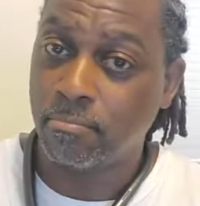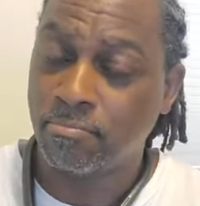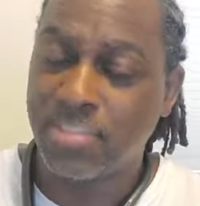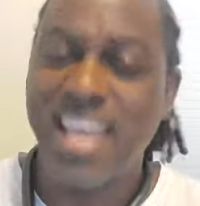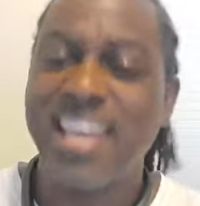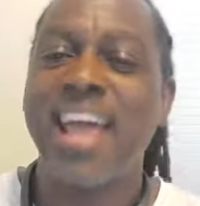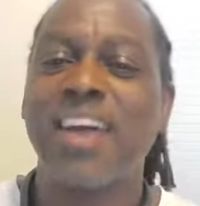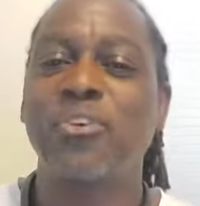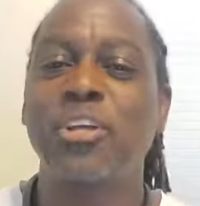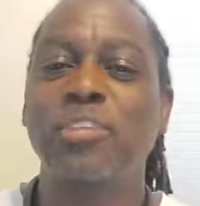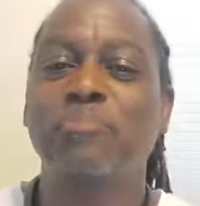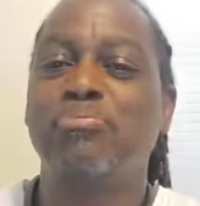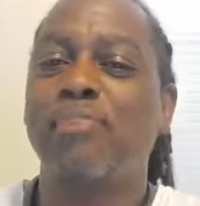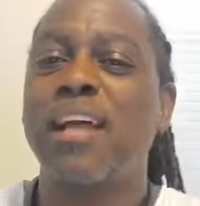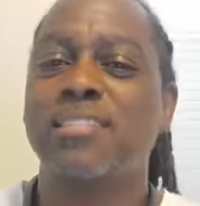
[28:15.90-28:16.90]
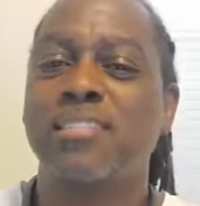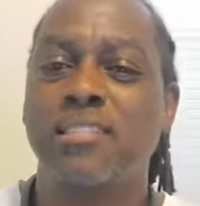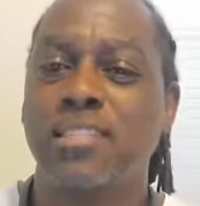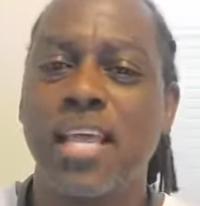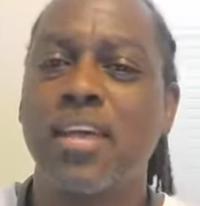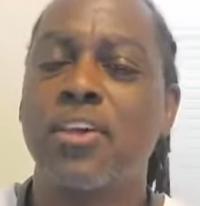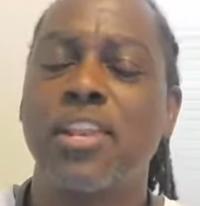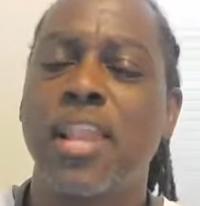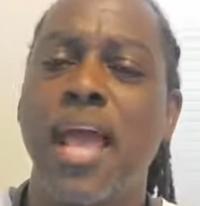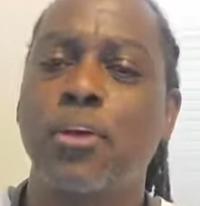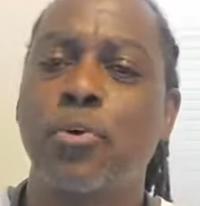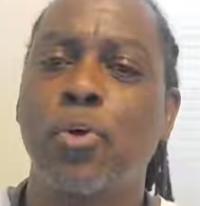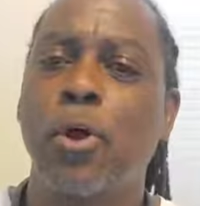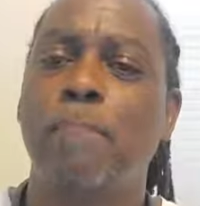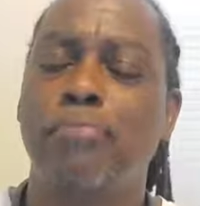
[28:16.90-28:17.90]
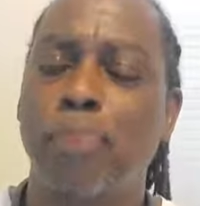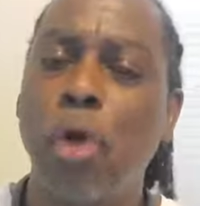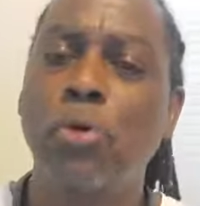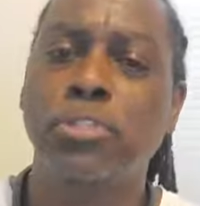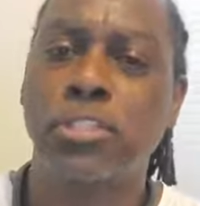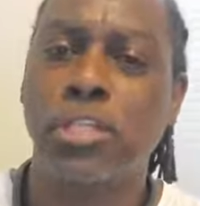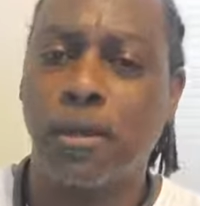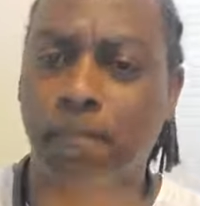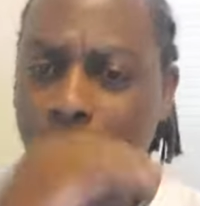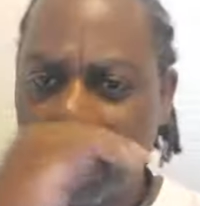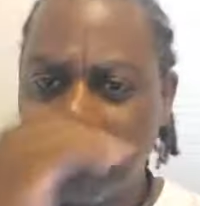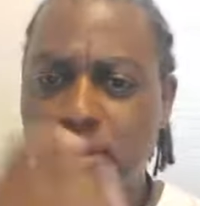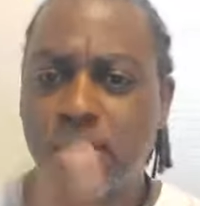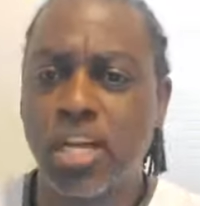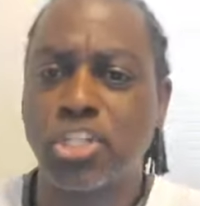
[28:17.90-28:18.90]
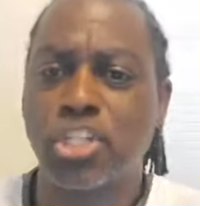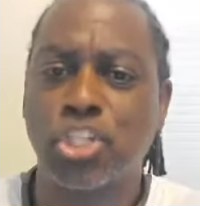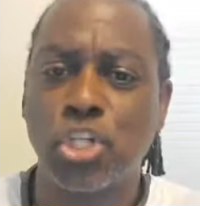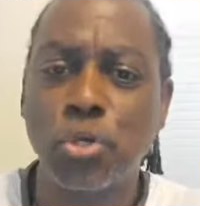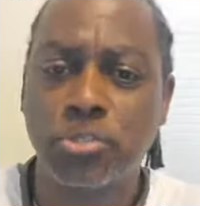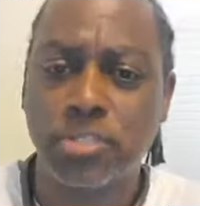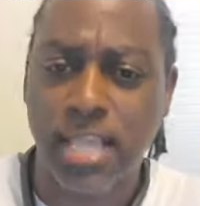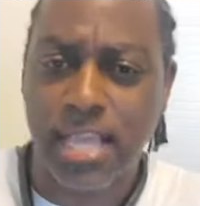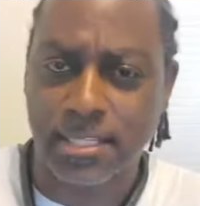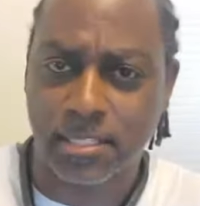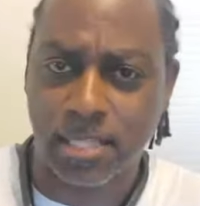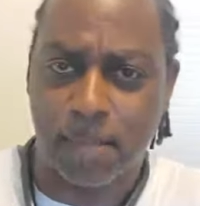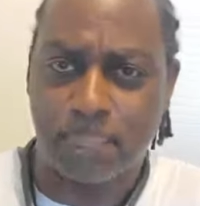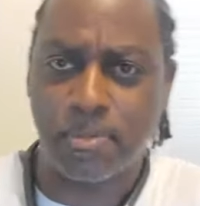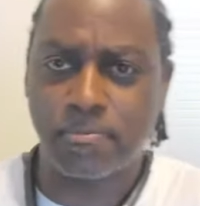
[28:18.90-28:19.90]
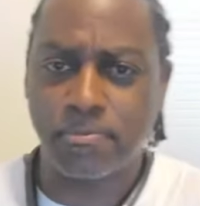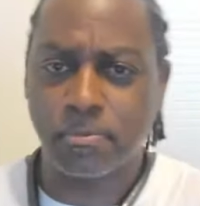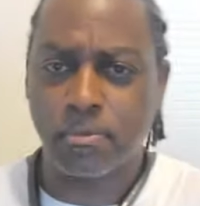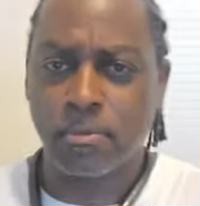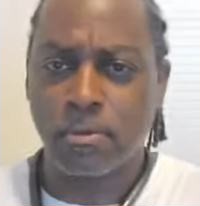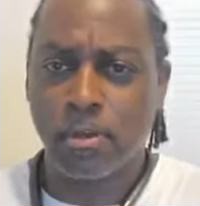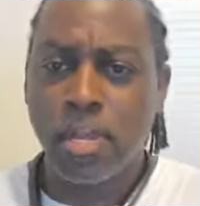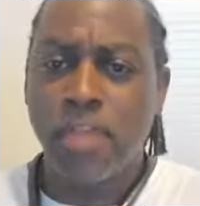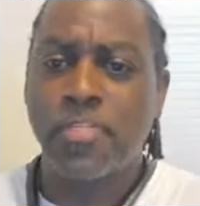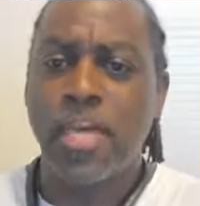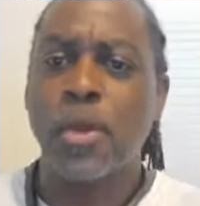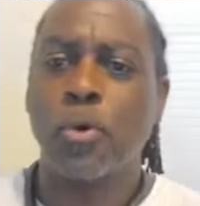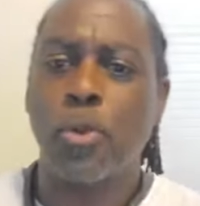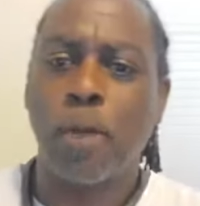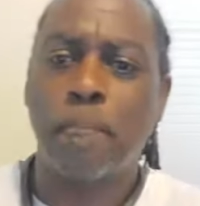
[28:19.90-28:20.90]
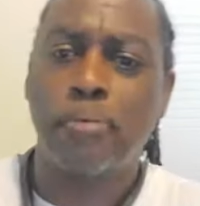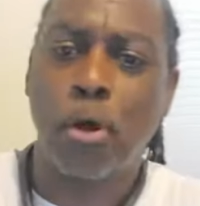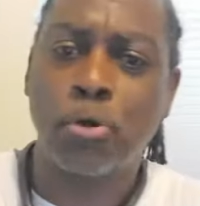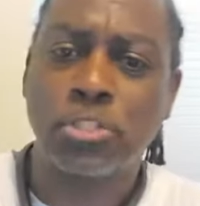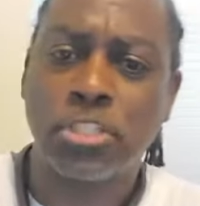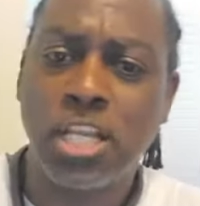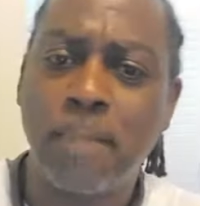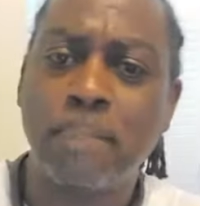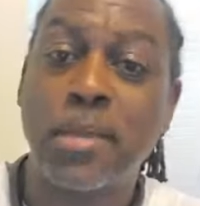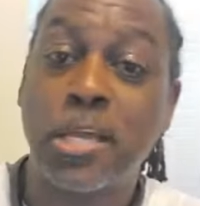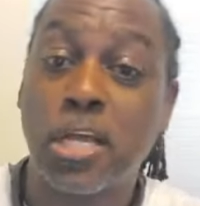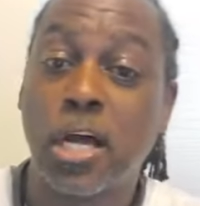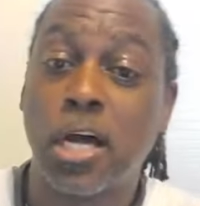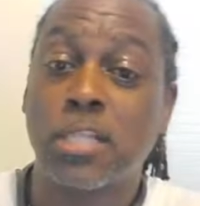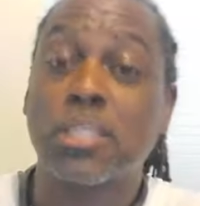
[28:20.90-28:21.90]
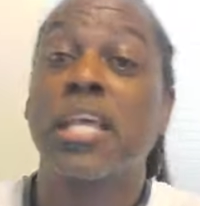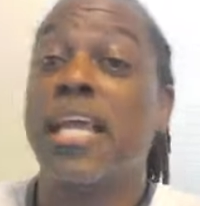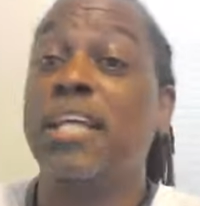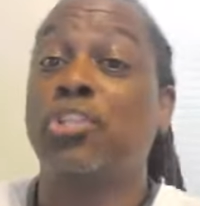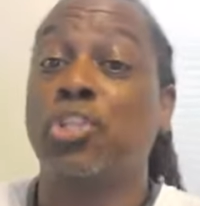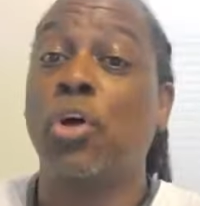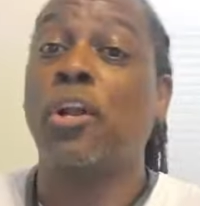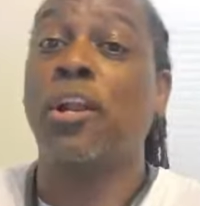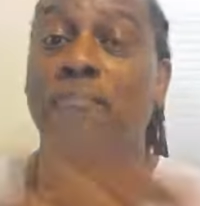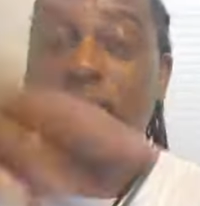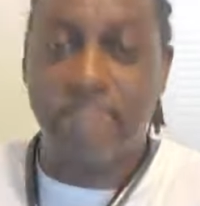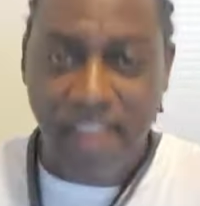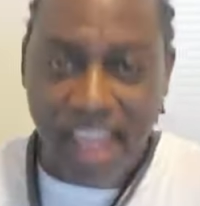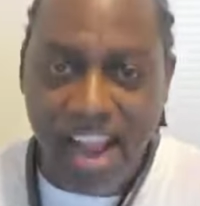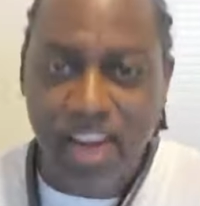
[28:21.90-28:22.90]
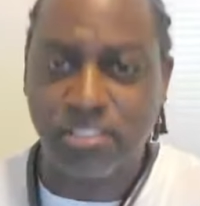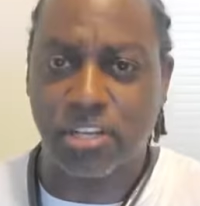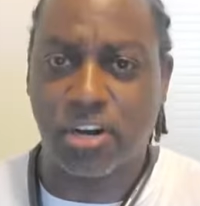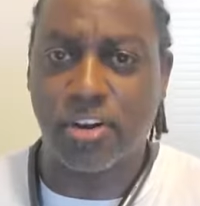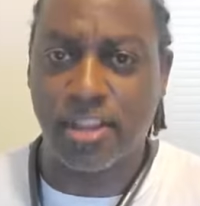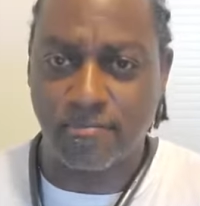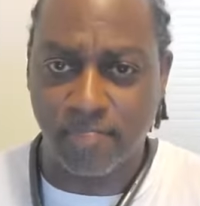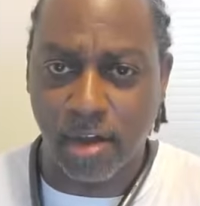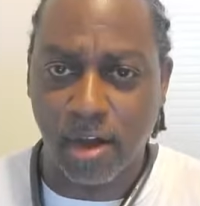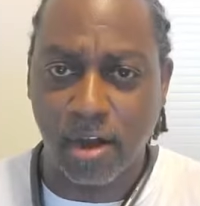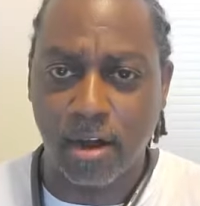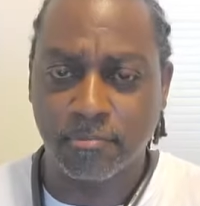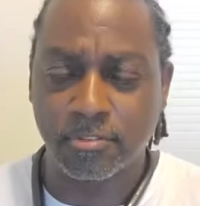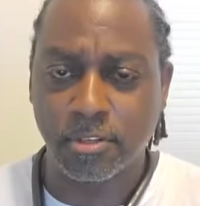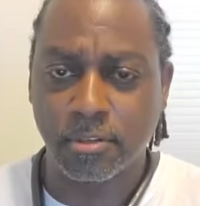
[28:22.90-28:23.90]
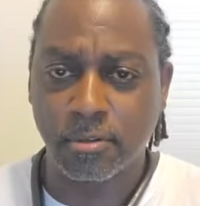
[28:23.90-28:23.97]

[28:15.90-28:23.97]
They're not going to approach them because you said something. They're going to approach them because internal affairs are involved.